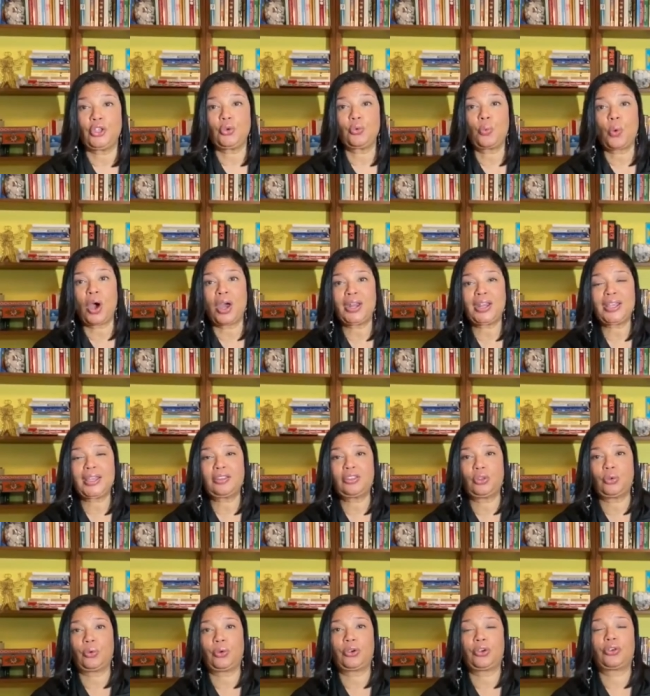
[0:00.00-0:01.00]
you want to get
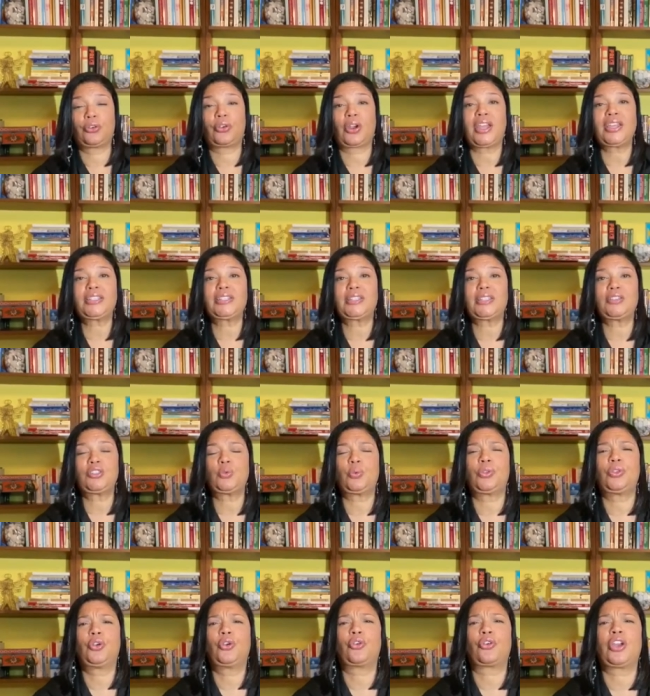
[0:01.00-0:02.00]
through a crisis
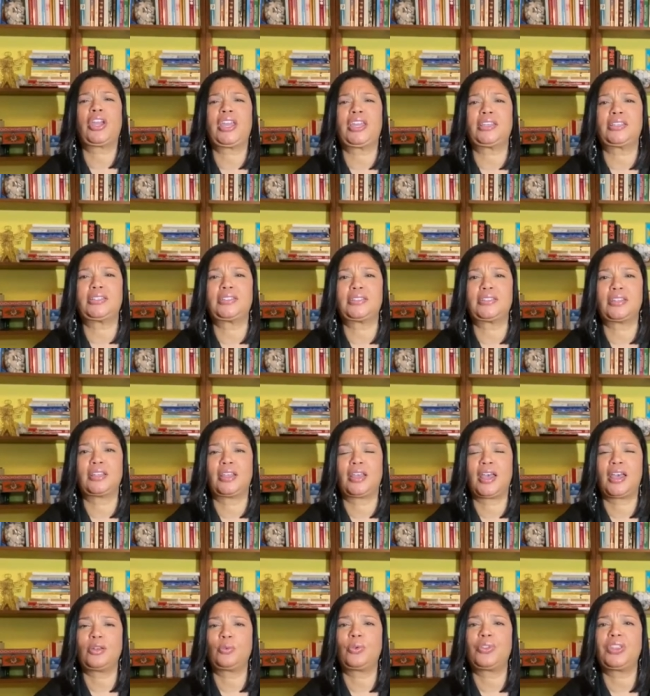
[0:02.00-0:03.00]
with grace
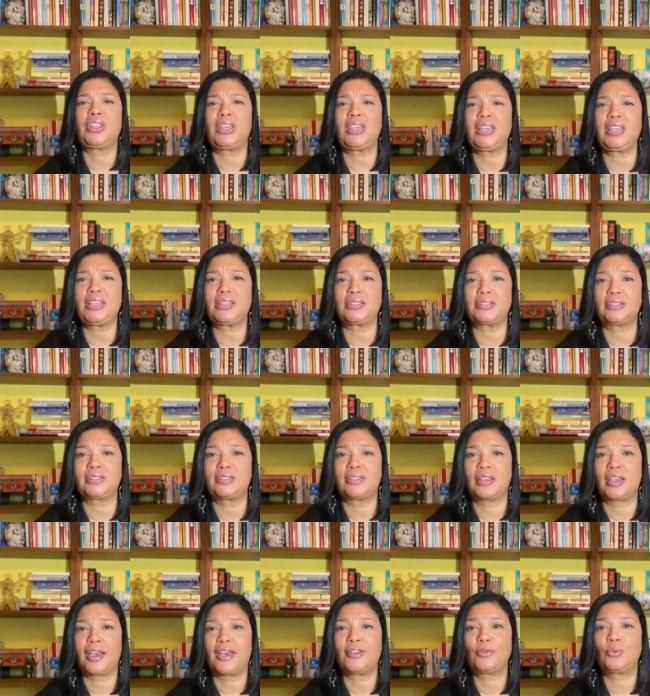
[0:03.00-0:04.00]
and with ease
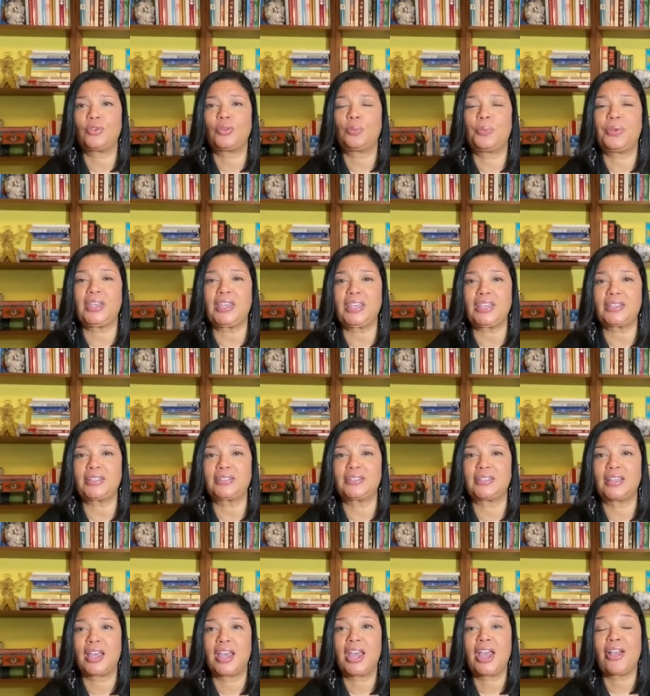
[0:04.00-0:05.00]
and with peace
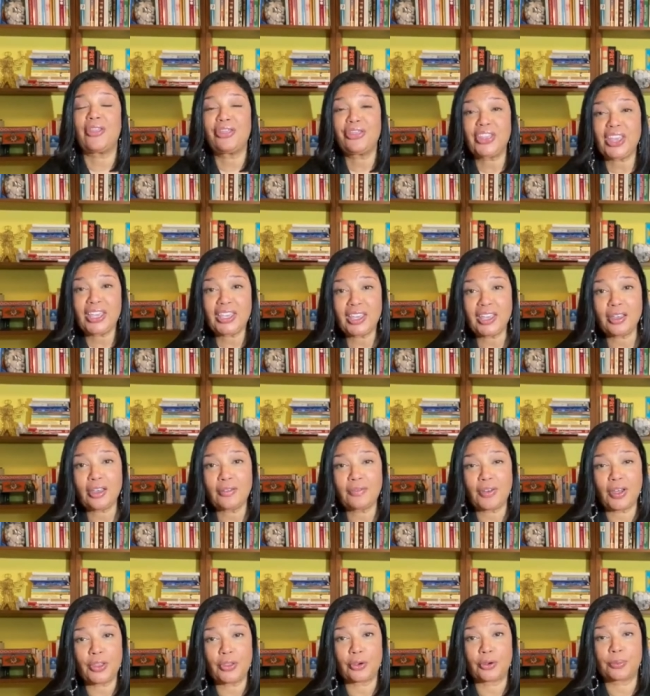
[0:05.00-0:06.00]
and thinking of
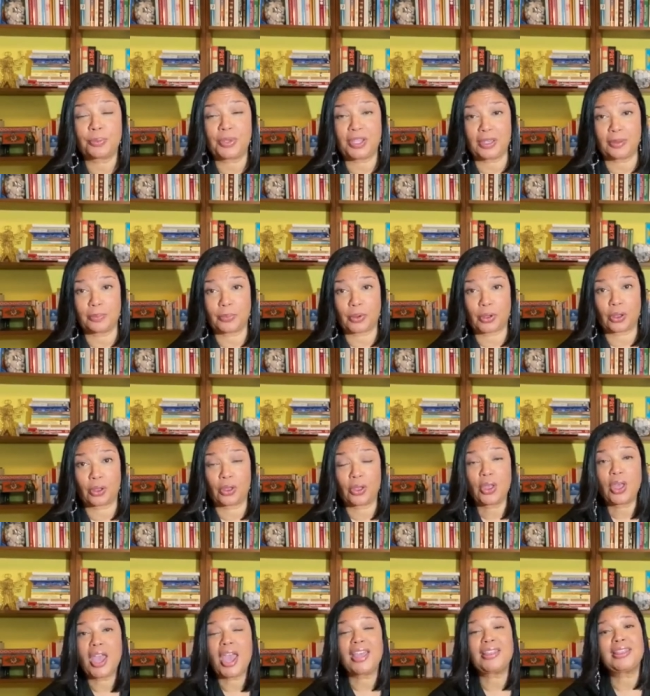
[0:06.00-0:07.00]
other people
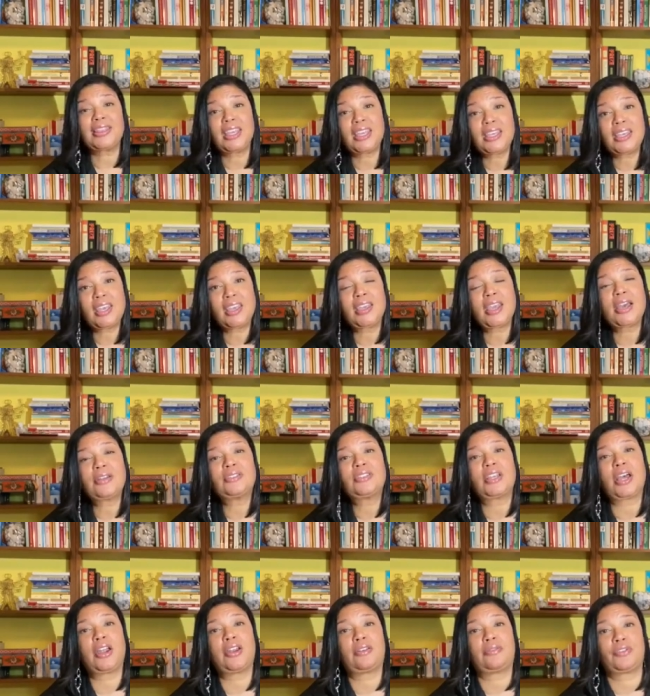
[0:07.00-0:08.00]
and thinking
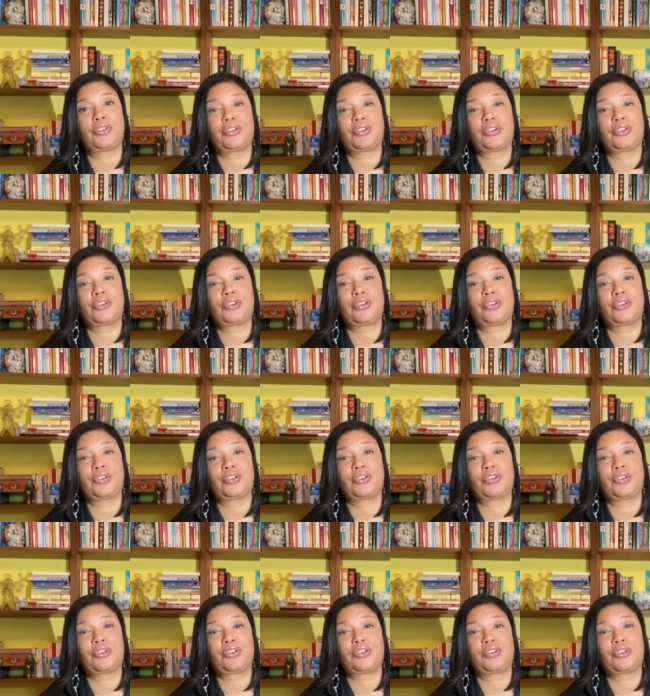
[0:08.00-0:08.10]
outside of